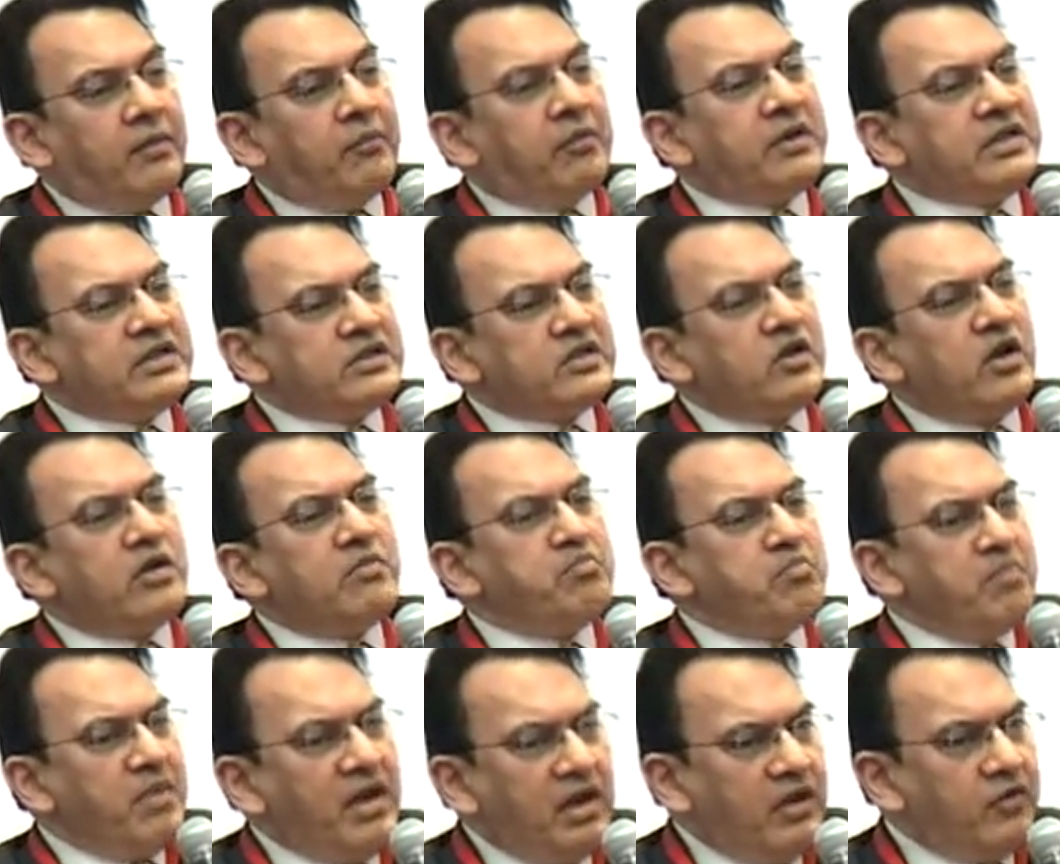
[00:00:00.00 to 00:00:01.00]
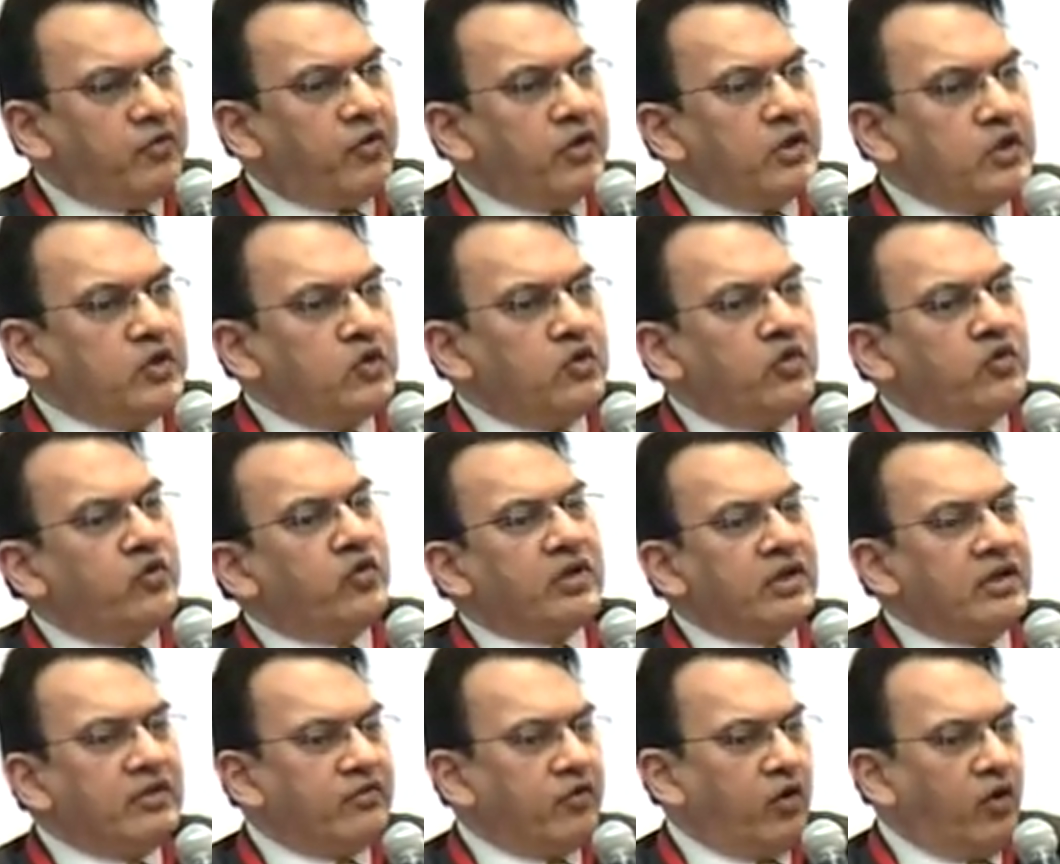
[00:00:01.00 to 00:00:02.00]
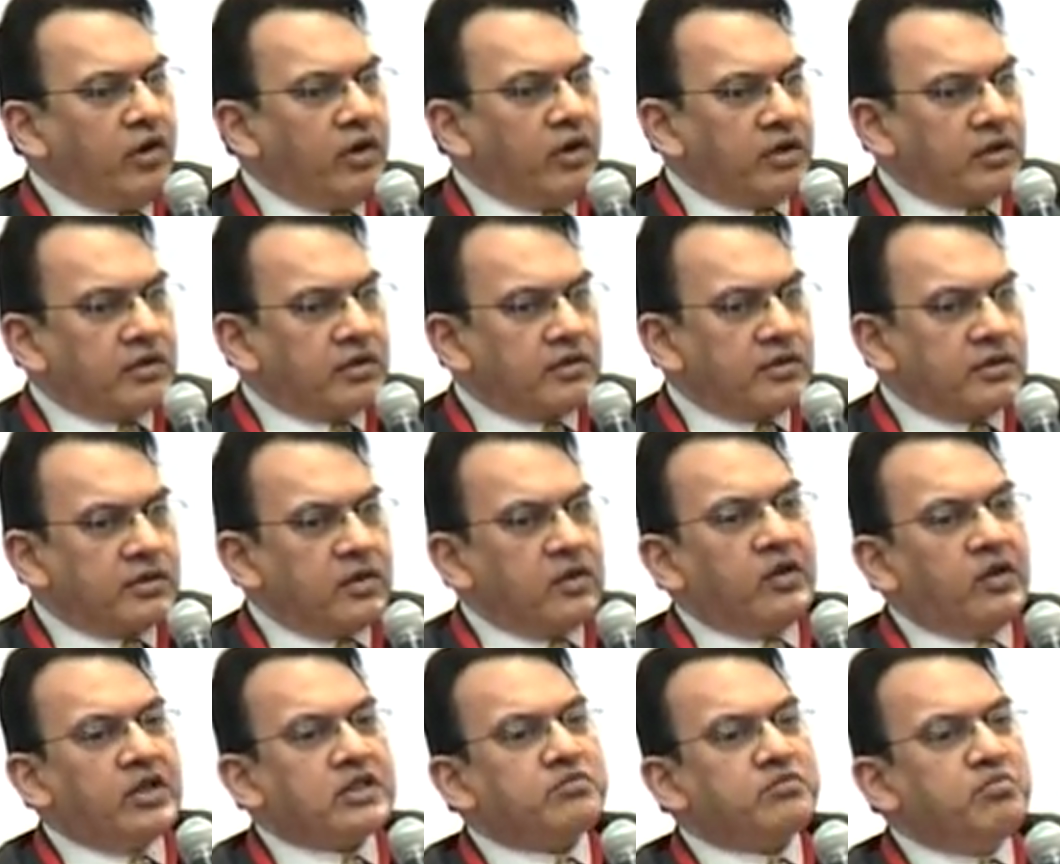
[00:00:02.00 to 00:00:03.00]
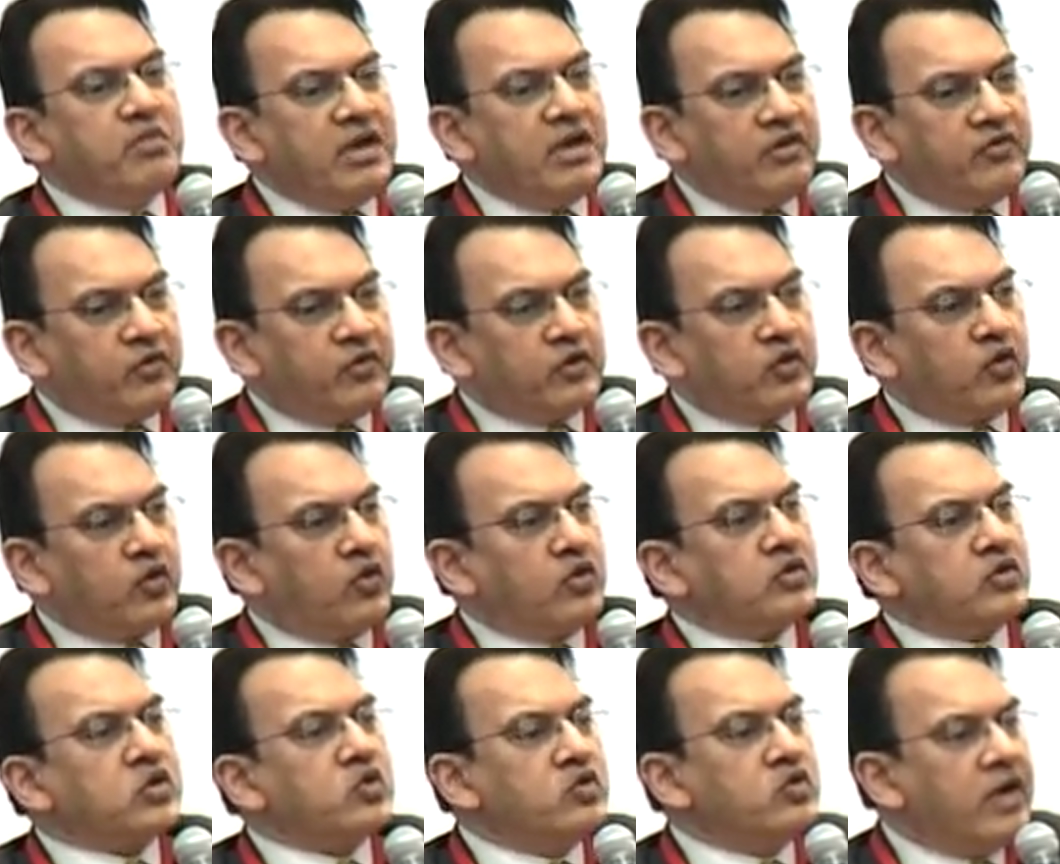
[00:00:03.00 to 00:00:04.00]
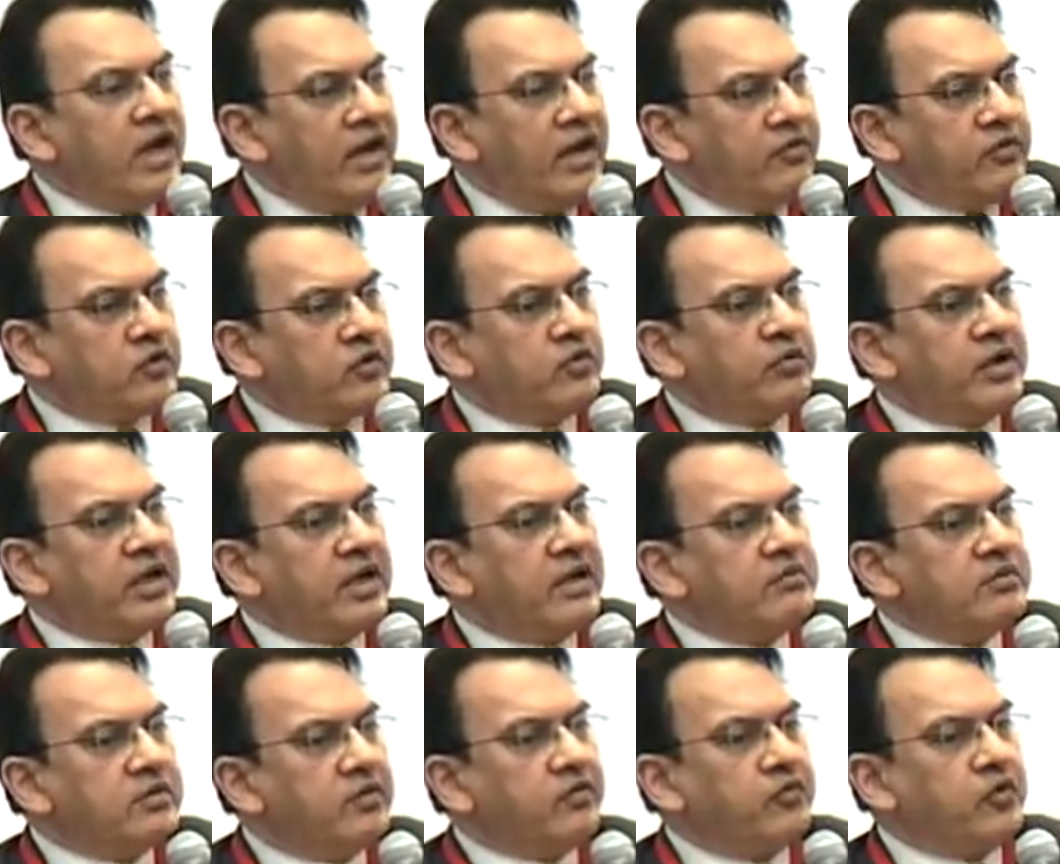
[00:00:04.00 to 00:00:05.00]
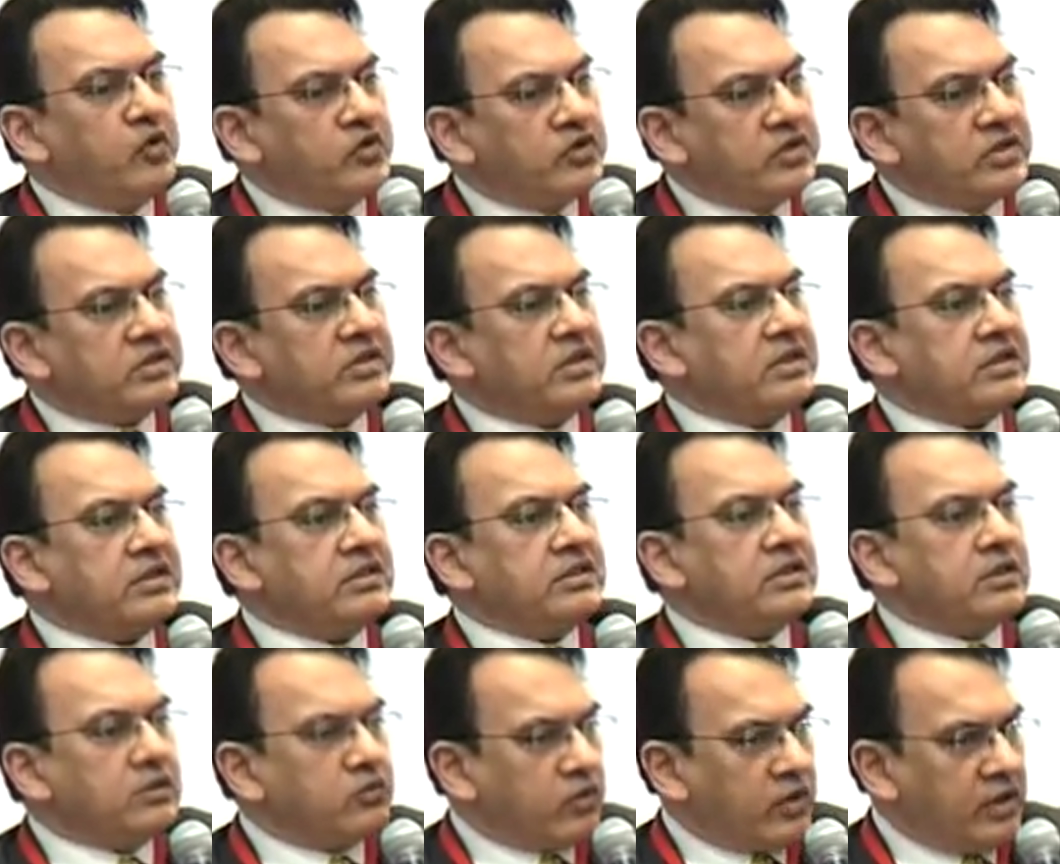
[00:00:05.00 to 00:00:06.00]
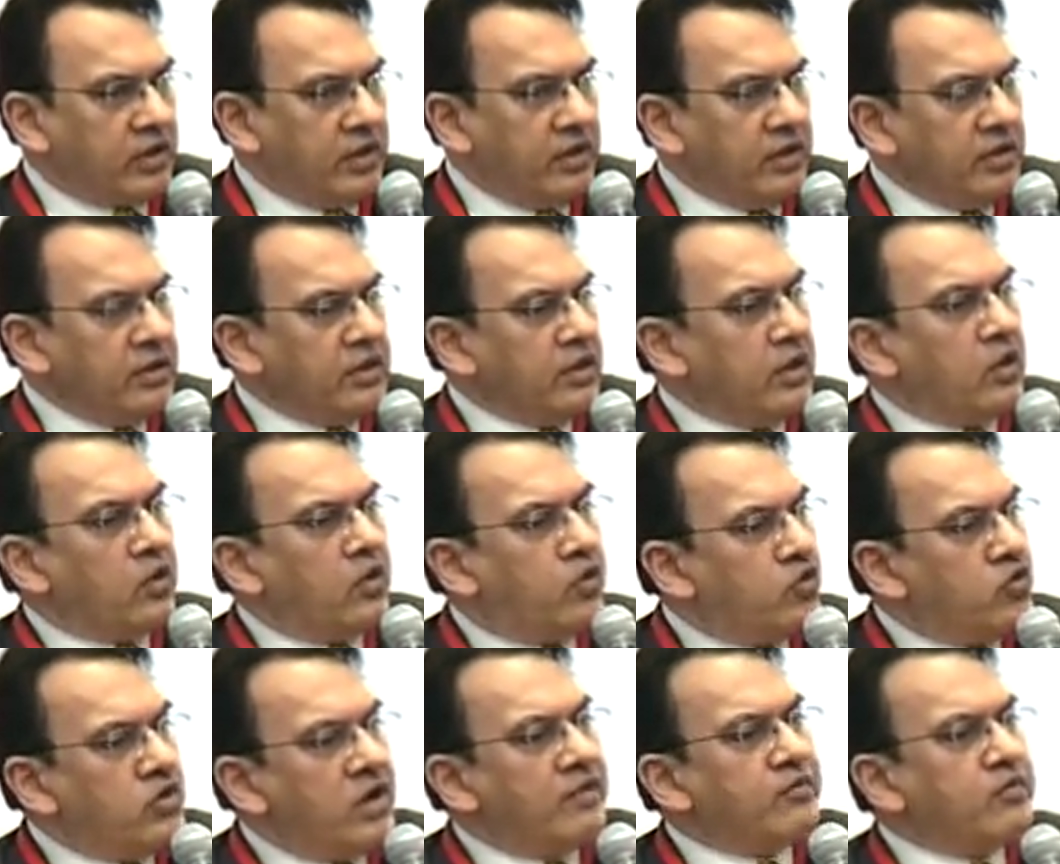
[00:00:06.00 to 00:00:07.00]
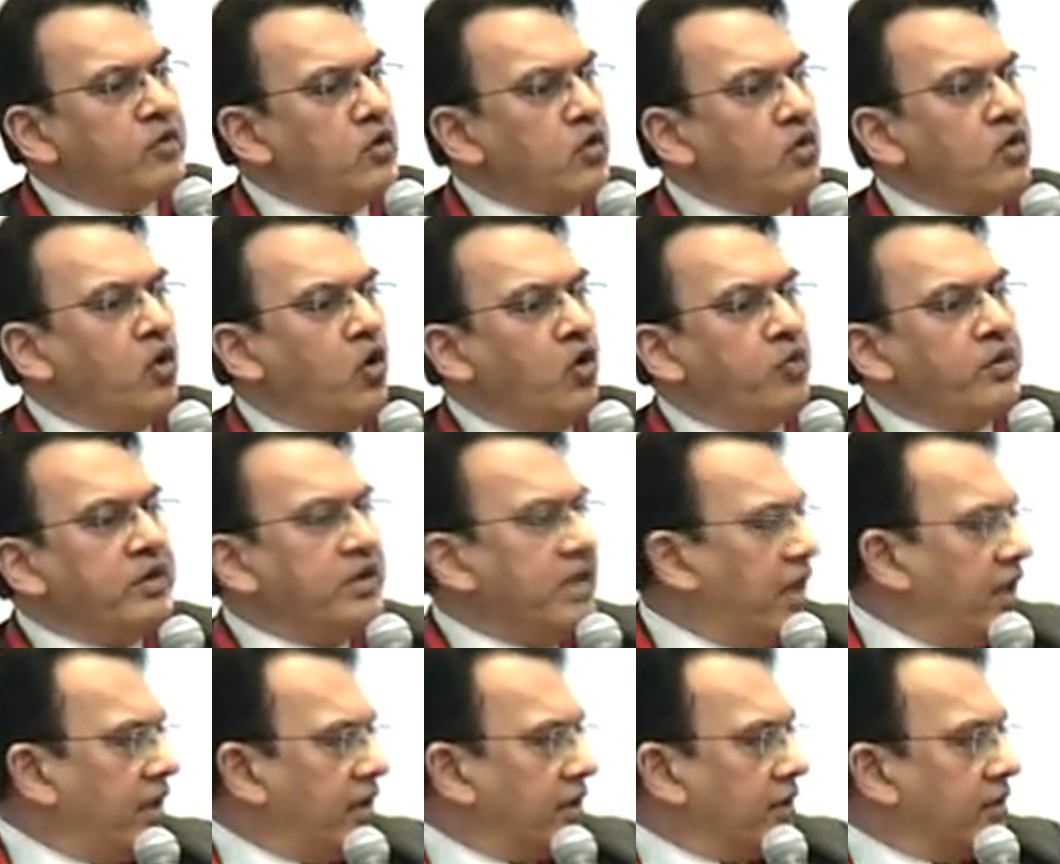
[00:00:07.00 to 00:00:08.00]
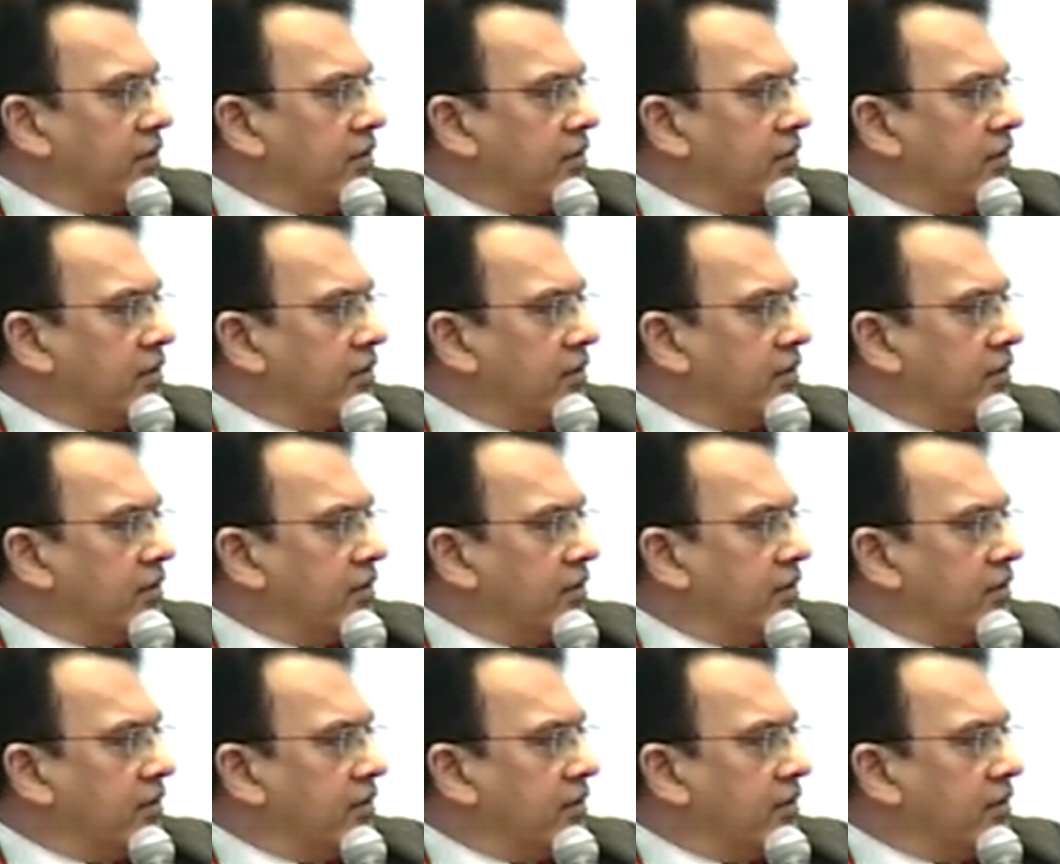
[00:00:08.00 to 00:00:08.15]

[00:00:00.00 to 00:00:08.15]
But it's not meant for you if you can afford it. It's meant for those who have to become the future citizens of the world, who have no hope in hell,